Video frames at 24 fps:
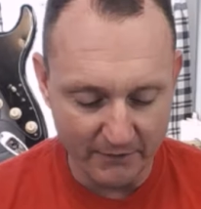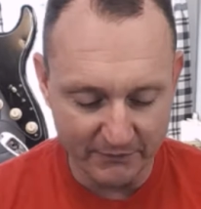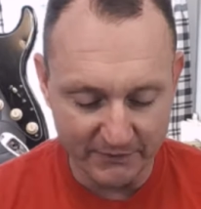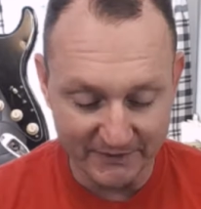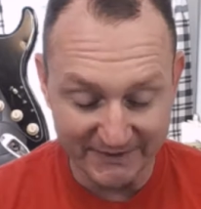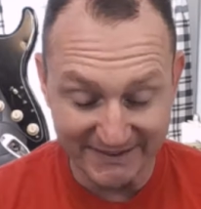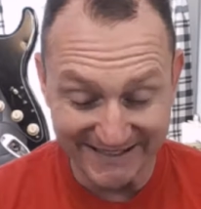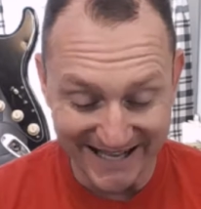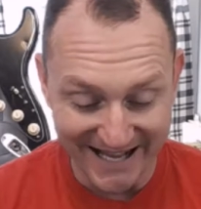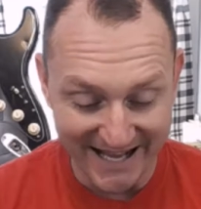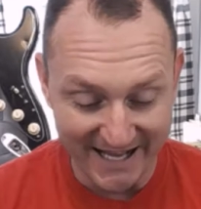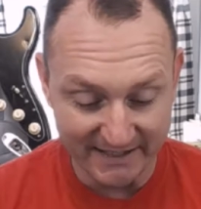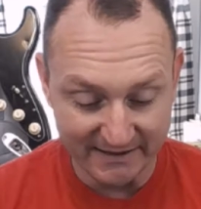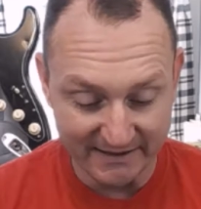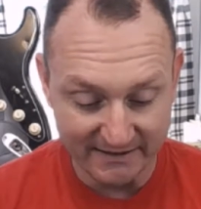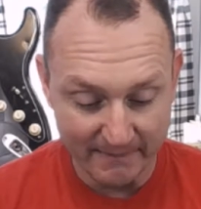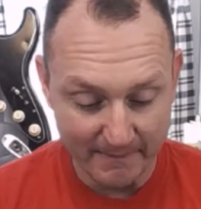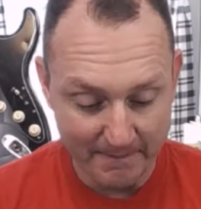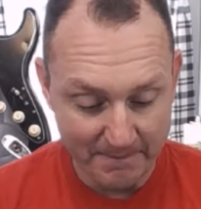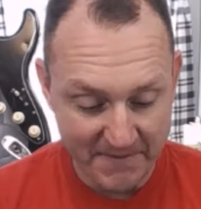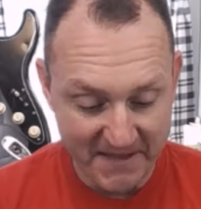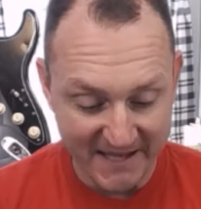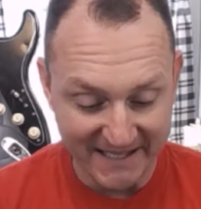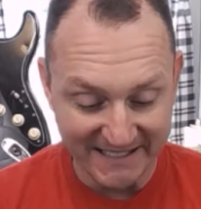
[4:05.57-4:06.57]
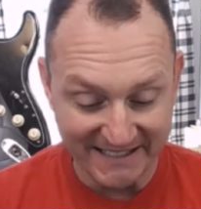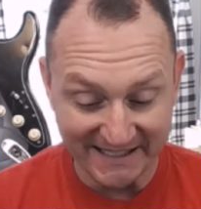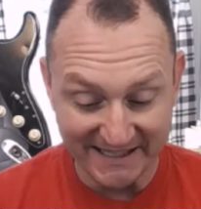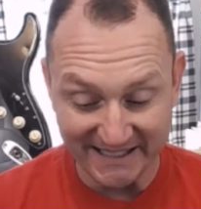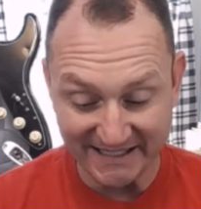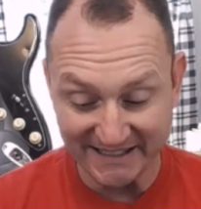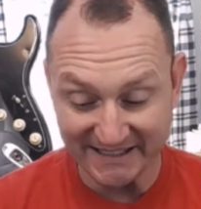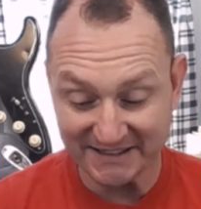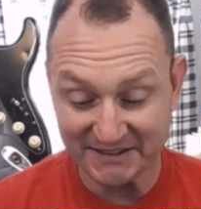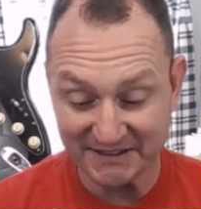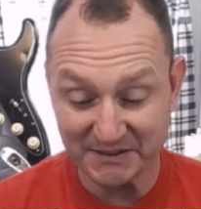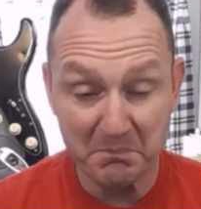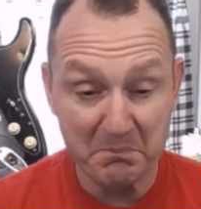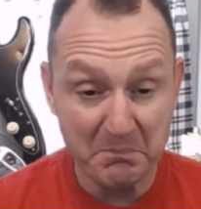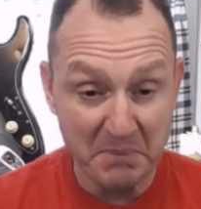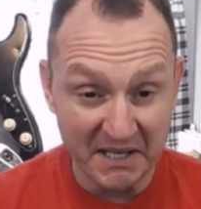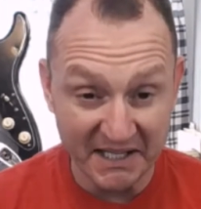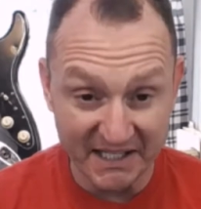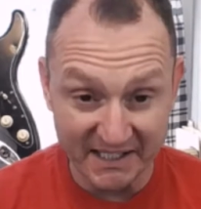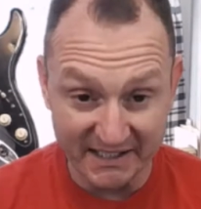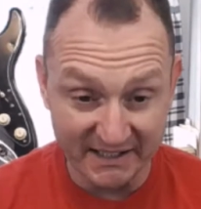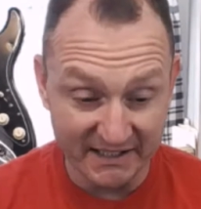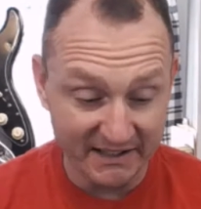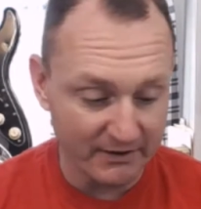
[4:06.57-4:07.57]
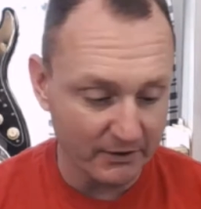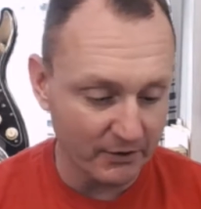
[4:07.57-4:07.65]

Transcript: It's not anything that's pitted